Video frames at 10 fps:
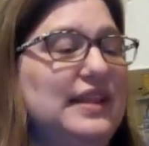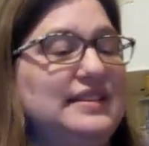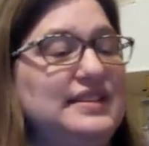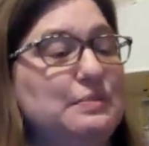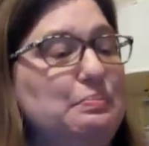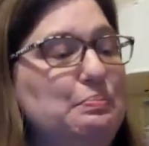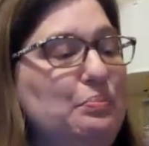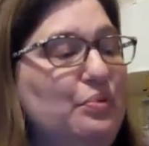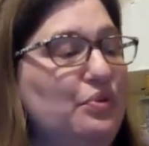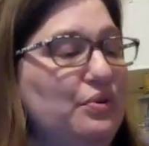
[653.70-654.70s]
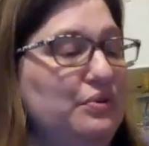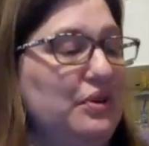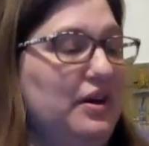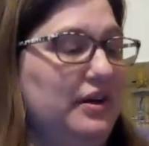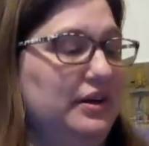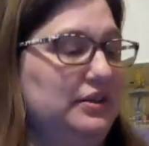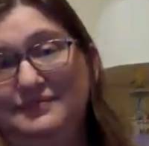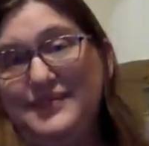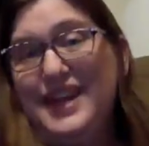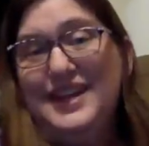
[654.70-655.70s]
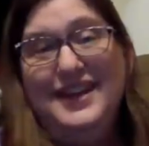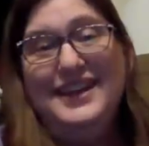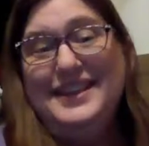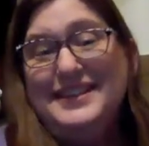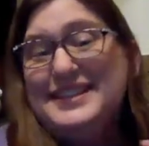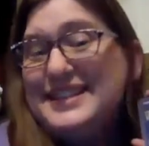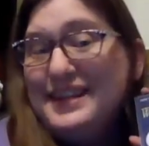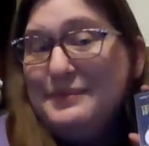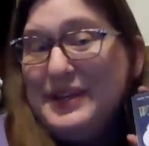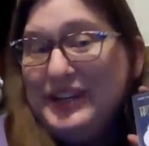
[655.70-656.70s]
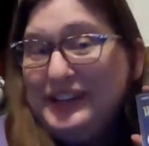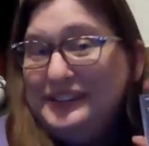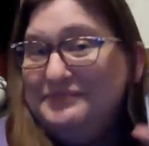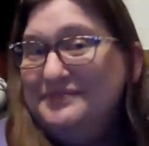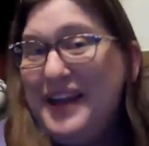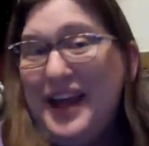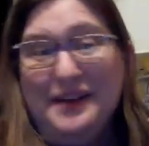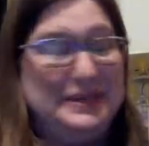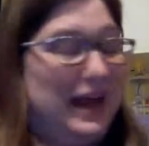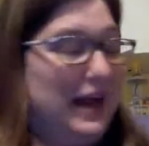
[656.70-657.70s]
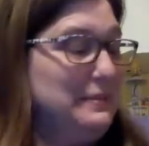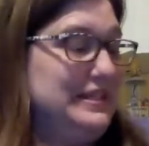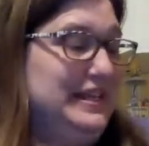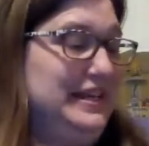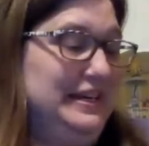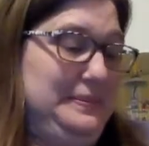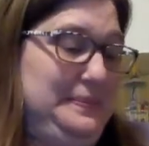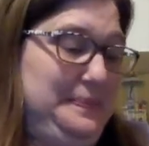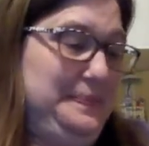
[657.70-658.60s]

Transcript: That's the prologue. This is going to be good. I'm excited.